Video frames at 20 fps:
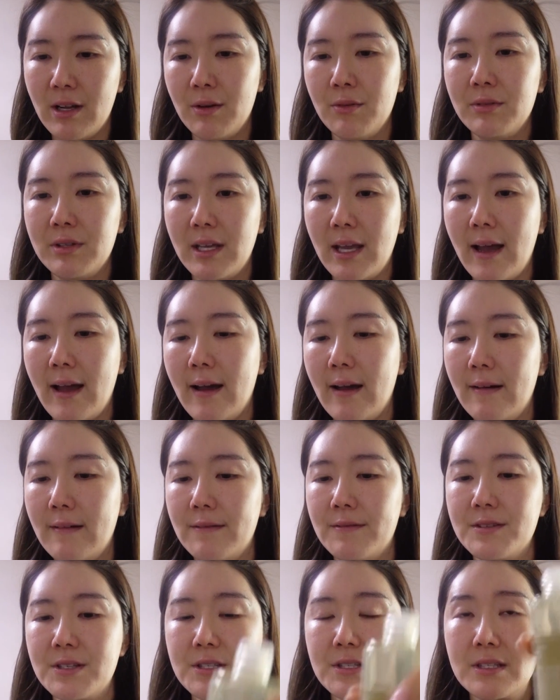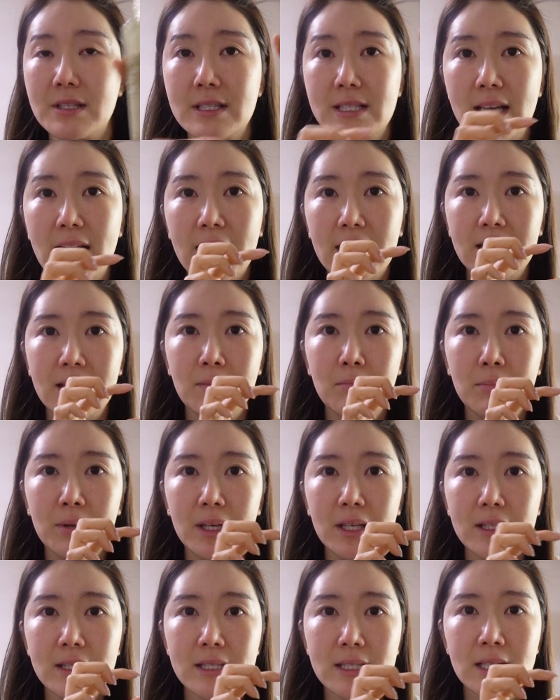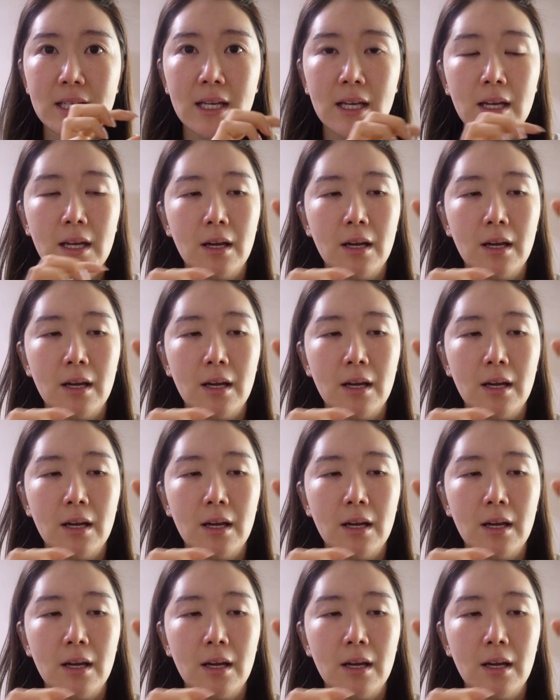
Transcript: I only have just a tiny bit.